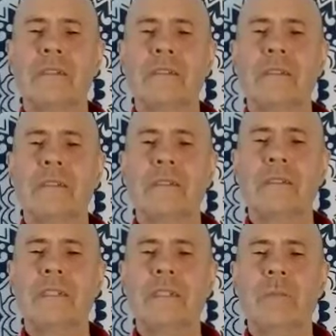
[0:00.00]
It's a
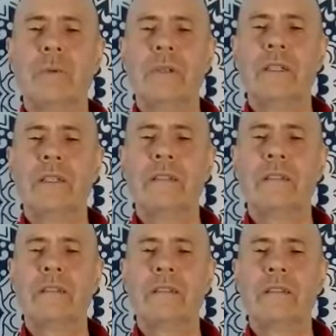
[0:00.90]
deeply,
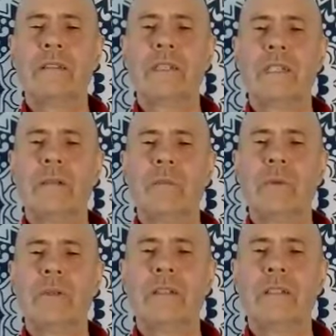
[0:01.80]

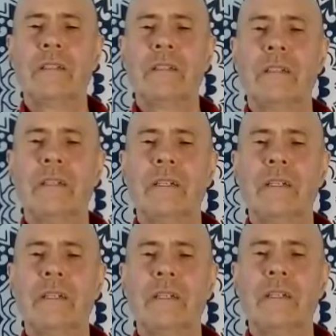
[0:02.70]
deeply
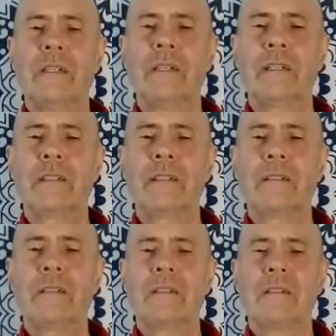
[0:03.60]
healing.
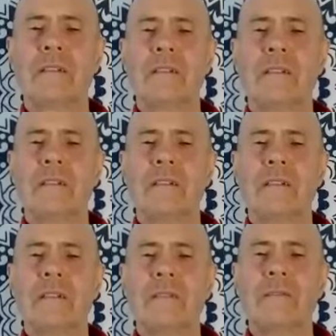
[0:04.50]

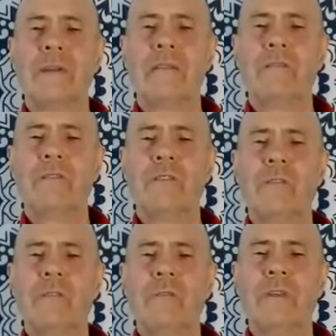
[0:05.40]
If
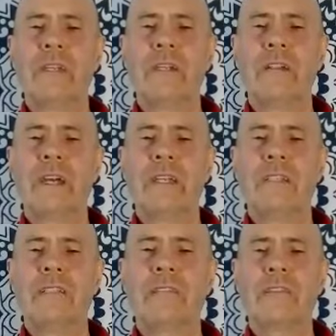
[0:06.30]
you feel
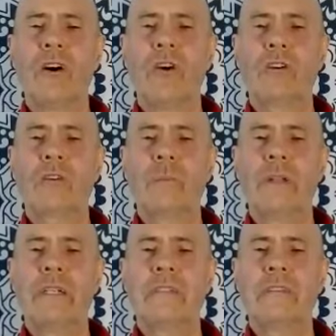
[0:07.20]
any dark
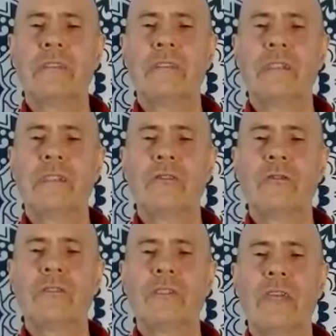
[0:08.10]
places in
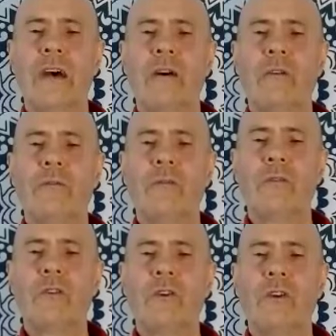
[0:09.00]
yourself
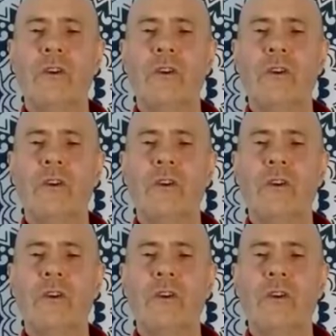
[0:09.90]
or